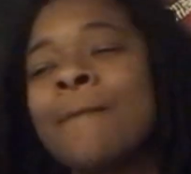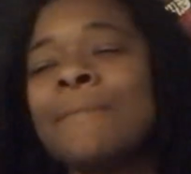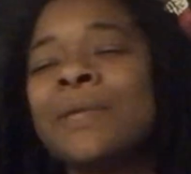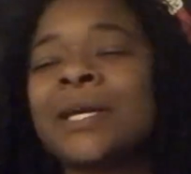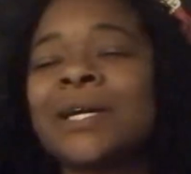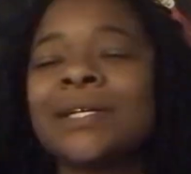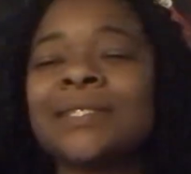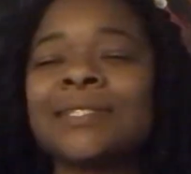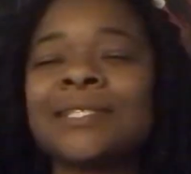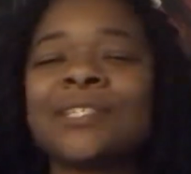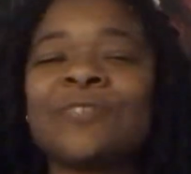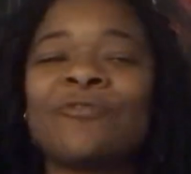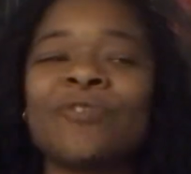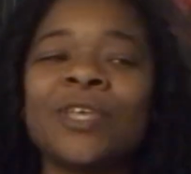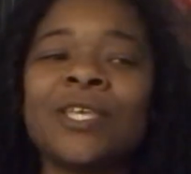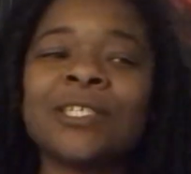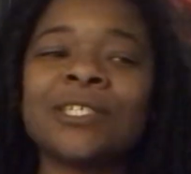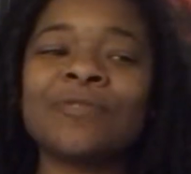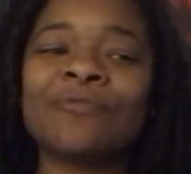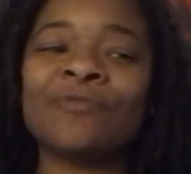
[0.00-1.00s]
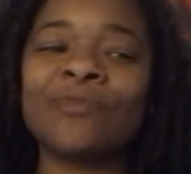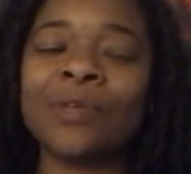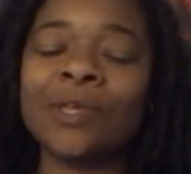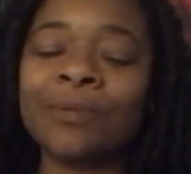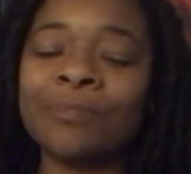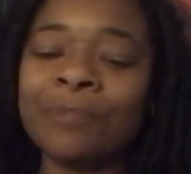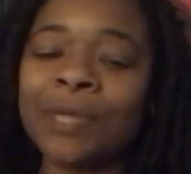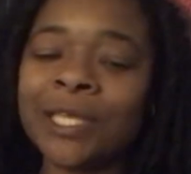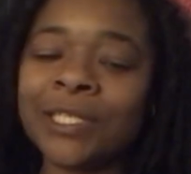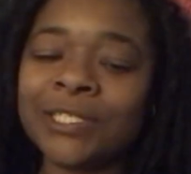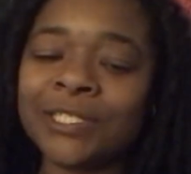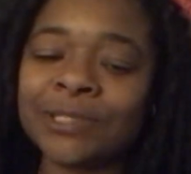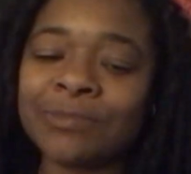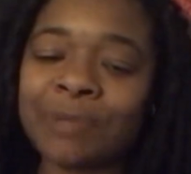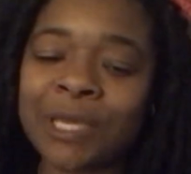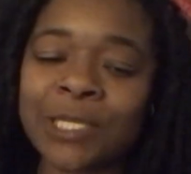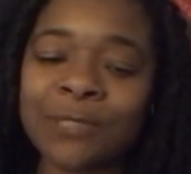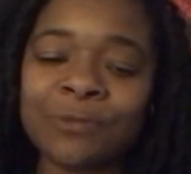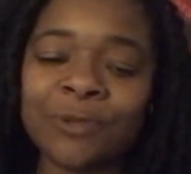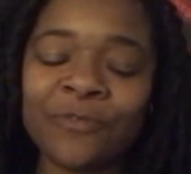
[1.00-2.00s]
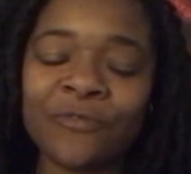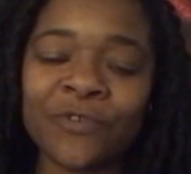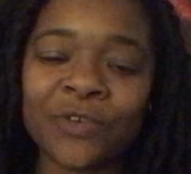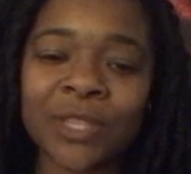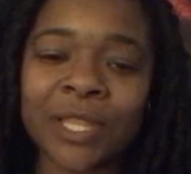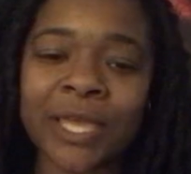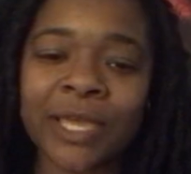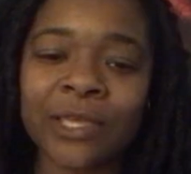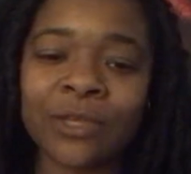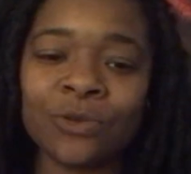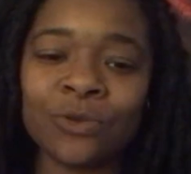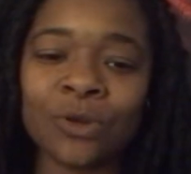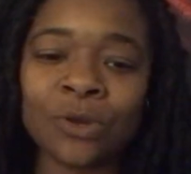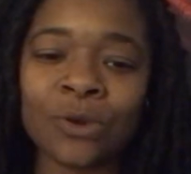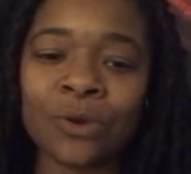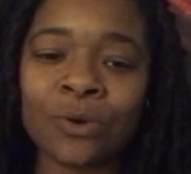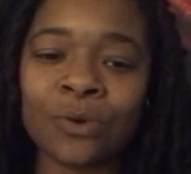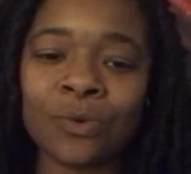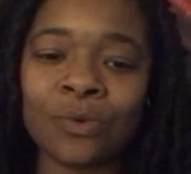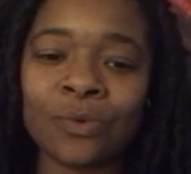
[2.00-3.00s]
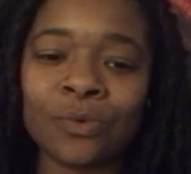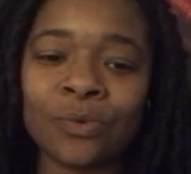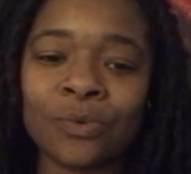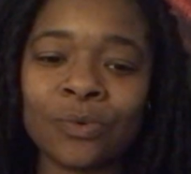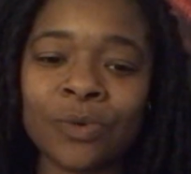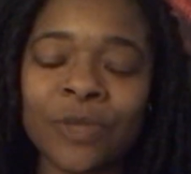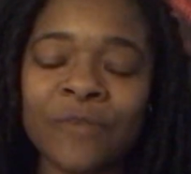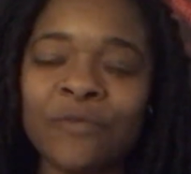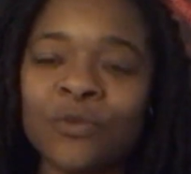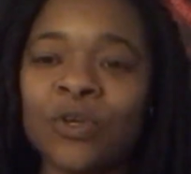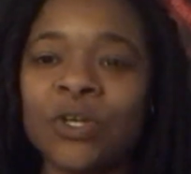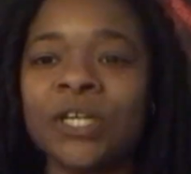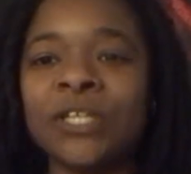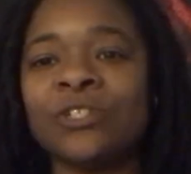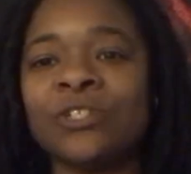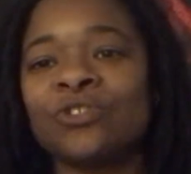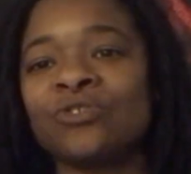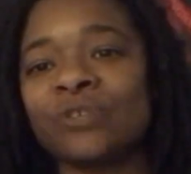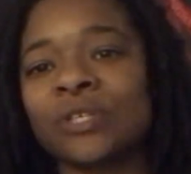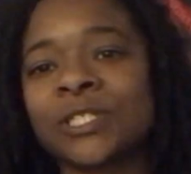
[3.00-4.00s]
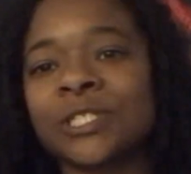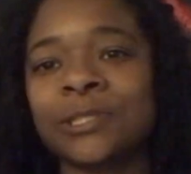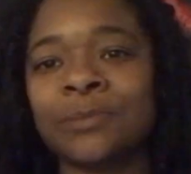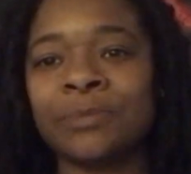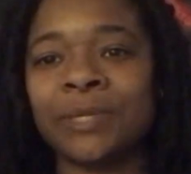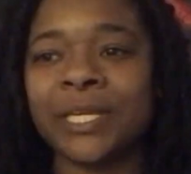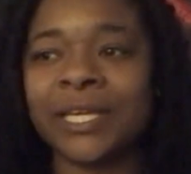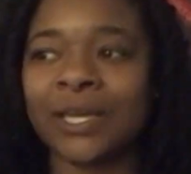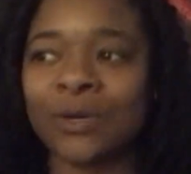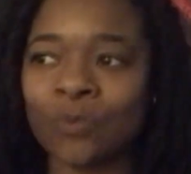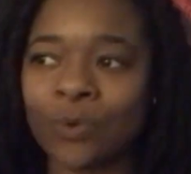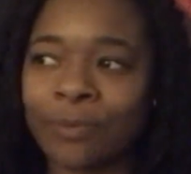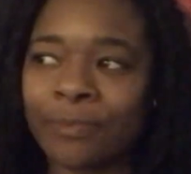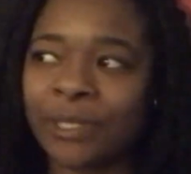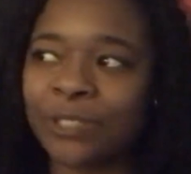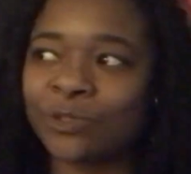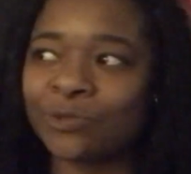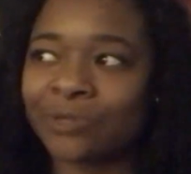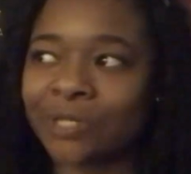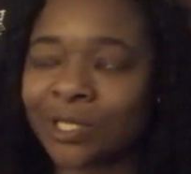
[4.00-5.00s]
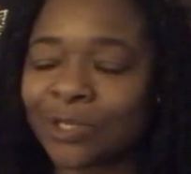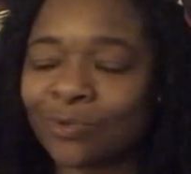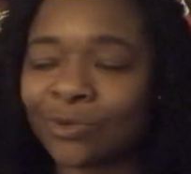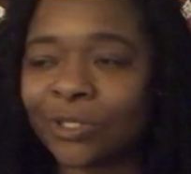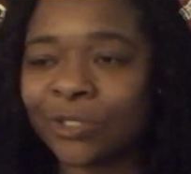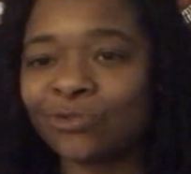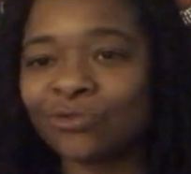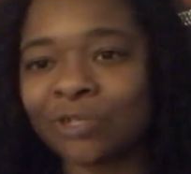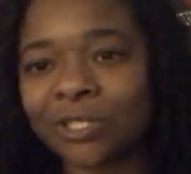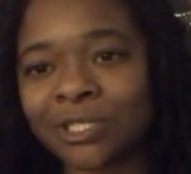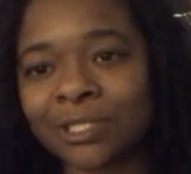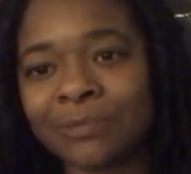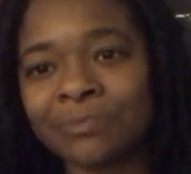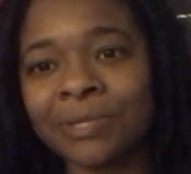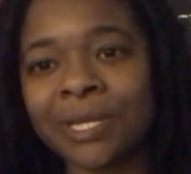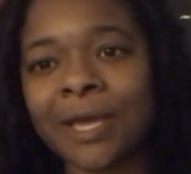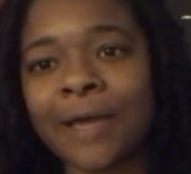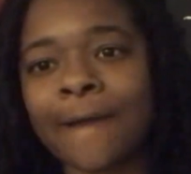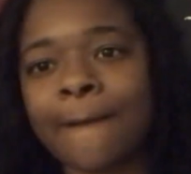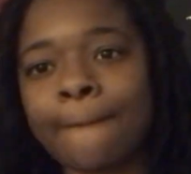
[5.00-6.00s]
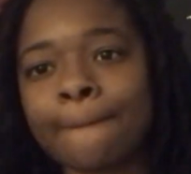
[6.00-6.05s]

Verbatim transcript: Because it's it's it, it just makes me feel like you know if you couldn't trust them then, what makes you think you could trust them now?